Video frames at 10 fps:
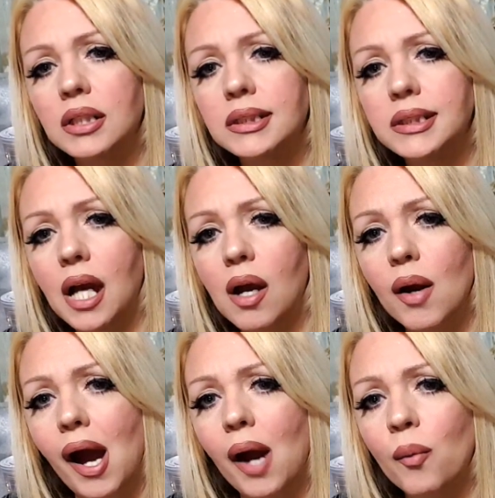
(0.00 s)
So
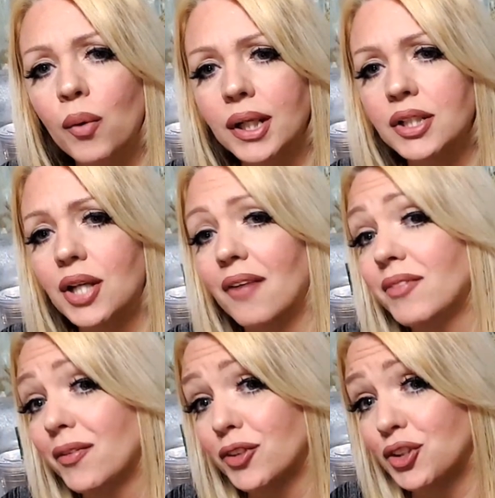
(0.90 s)
I wanted, I've
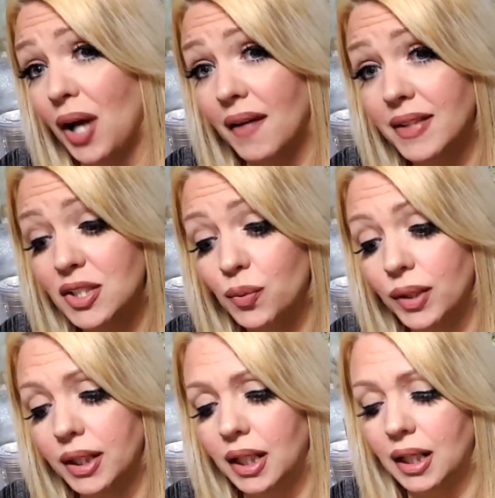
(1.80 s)
never tried this
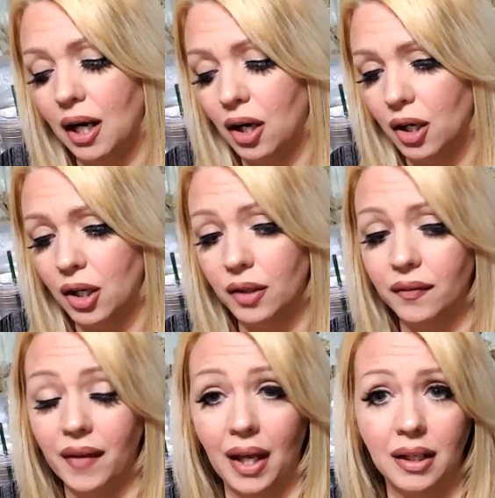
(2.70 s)
one and I heard
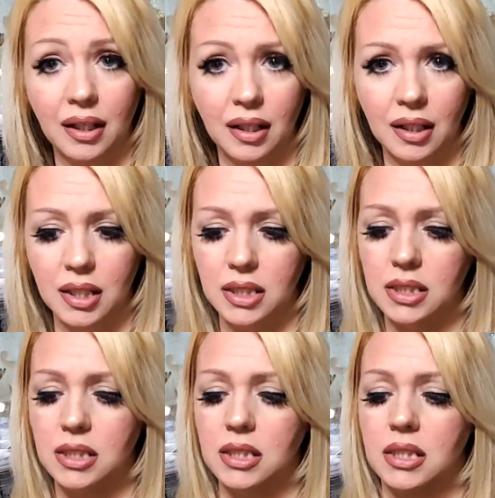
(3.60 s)
that
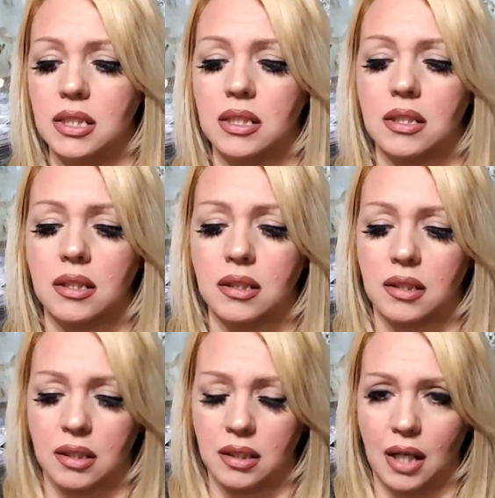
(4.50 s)
it,
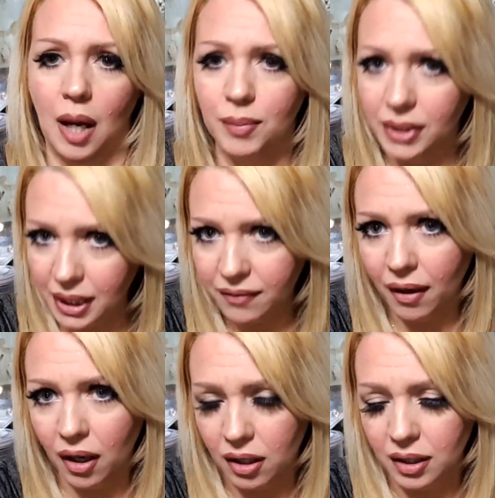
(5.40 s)
I believe
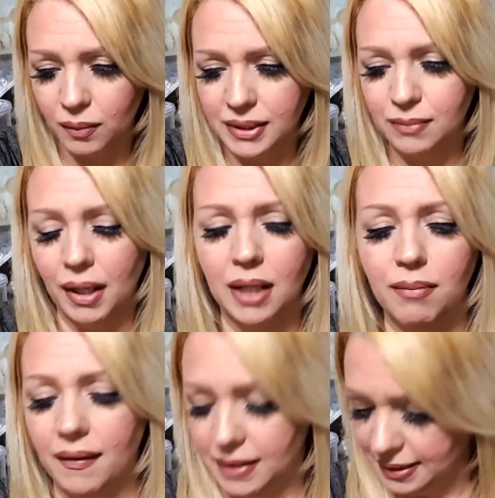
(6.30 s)
I heard it was made
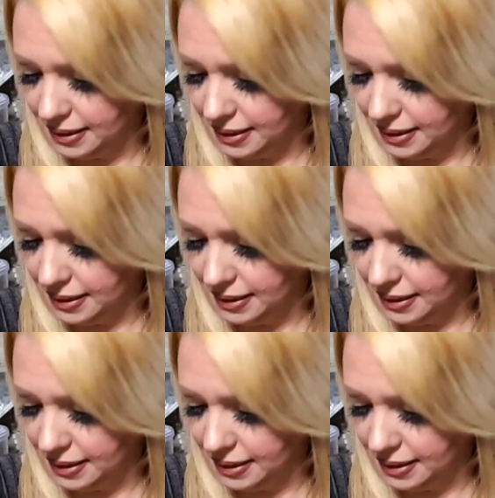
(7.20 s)
by the